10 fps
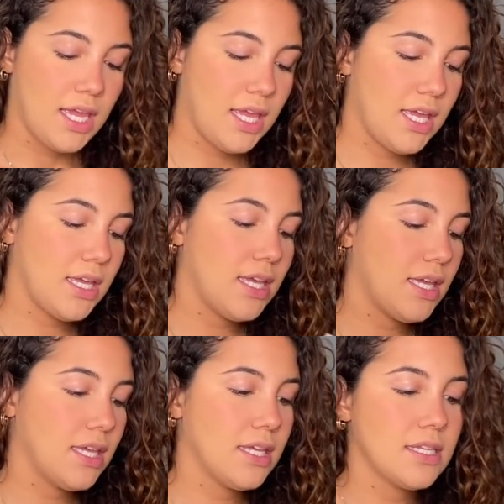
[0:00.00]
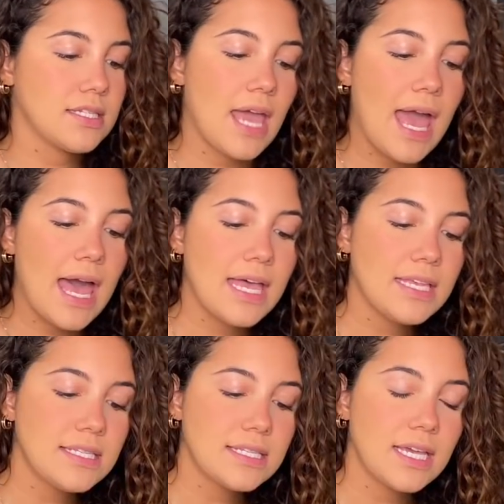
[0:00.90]
It is
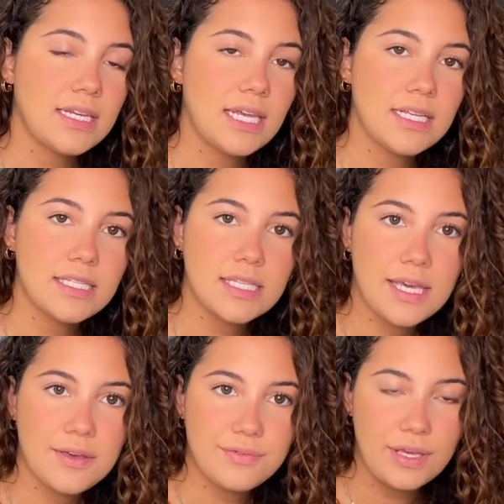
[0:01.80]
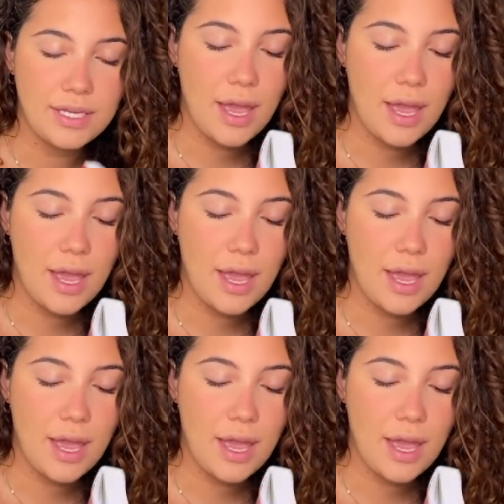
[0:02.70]
Ask and It Is Given.